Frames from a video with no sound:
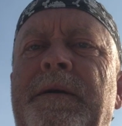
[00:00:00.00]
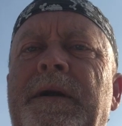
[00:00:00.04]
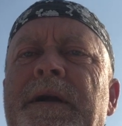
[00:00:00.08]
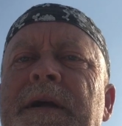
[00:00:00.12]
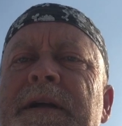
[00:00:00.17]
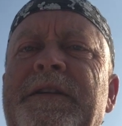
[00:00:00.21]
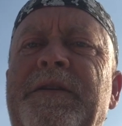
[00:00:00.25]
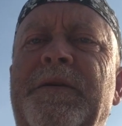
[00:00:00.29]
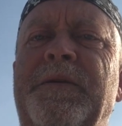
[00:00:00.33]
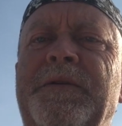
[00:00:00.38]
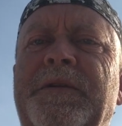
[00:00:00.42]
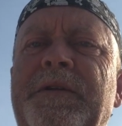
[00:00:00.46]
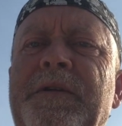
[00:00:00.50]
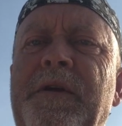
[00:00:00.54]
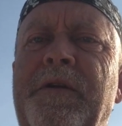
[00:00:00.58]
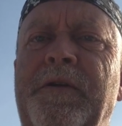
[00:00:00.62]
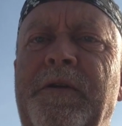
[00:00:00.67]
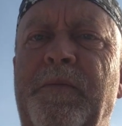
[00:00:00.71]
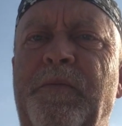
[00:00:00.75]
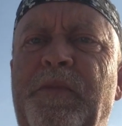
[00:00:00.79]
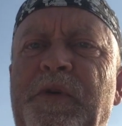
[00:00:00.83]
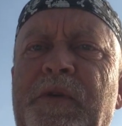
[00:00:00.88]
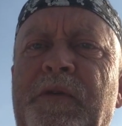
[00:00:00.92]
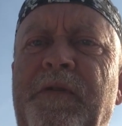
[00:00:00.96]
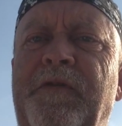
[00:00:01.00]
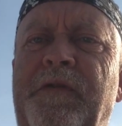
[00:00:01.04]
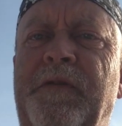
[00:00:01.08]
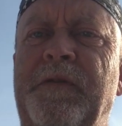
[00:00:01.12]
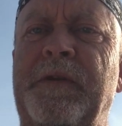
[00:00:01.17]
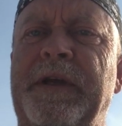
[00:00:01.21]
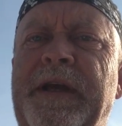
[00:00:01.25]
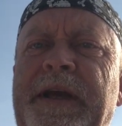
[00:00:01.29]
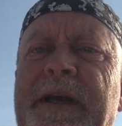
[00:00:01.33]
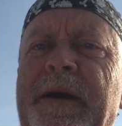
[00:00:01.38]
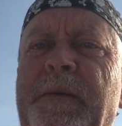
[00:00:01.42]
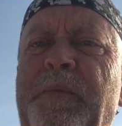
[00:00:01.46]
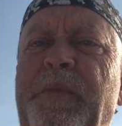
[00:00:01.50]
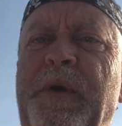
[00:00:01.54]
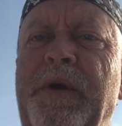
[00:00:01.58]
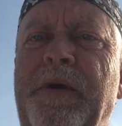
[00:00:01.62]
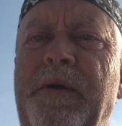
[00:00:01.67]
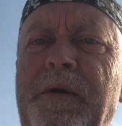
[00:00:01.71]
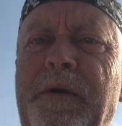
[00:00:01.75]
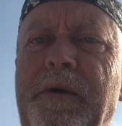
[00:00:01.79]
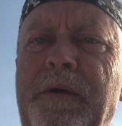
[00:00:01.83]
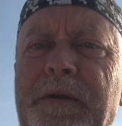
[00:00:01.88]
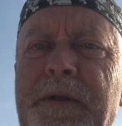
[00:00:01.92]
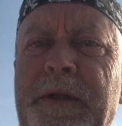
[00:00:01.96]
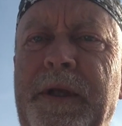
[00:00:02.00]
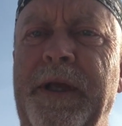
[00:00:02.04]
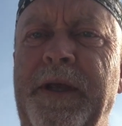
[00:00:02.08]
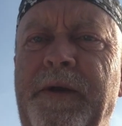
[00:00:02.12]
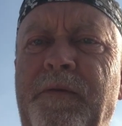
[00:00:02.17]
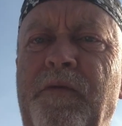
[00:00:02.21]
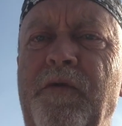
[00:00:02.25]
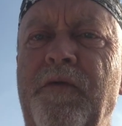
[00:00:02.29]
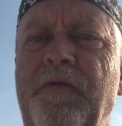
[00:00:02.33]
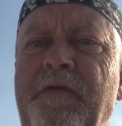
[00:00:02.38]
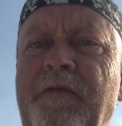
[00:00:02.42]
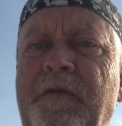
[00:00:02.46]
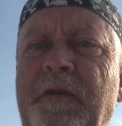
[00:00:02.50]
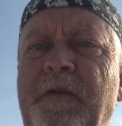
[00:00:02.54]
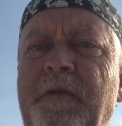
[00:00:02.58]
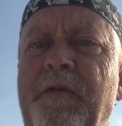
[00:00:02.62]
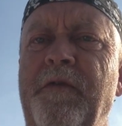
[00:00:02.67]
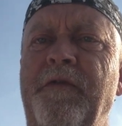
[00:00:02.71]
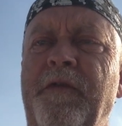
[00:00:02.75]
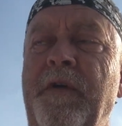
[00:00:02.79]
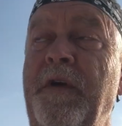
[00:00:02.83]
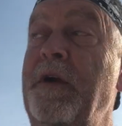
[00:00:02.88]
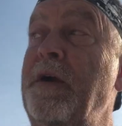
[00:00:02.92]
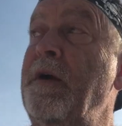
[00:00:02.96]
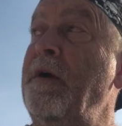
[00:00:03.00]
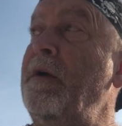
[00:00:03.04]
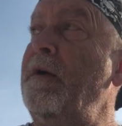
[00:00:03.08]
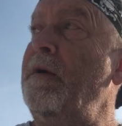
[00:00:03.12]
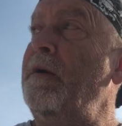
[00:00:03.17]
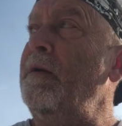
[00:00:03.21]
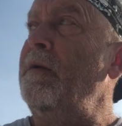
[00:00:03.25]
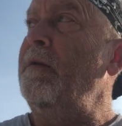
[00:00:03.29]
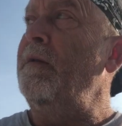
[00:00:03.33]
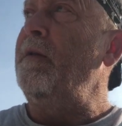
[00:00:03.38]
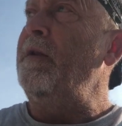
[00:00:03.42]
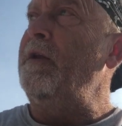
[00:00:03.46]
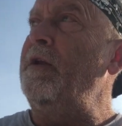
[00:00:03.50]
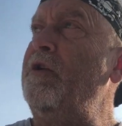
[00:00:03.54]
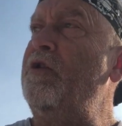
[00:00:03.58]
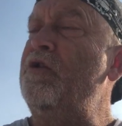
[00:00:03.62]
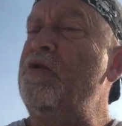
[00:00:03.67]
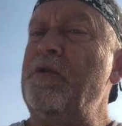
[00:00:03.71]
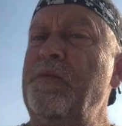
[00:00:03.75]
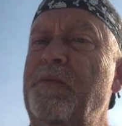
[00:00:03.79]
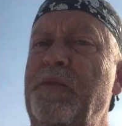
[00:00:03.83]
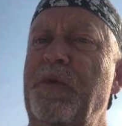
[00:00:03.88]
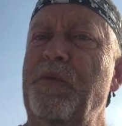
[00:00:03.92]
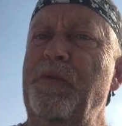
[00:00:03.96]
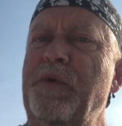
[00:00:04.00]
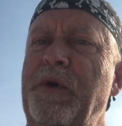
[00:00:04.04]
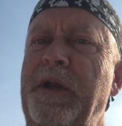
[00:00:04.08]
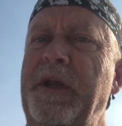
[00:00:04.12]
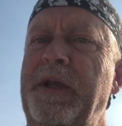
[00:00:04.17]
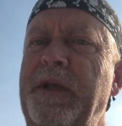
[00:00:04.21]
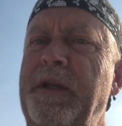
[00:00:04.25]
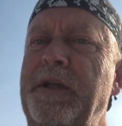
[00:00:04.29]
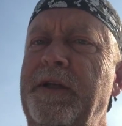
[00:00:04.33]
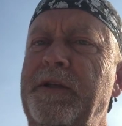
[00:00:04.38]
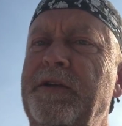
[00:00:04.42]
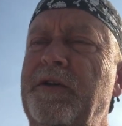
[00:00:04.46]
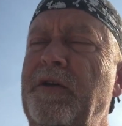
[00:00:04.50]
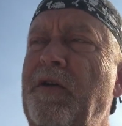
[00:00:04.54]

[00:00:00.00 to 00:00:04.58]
So it's another beautiful day up here on the roof of the Trippin' Brahini's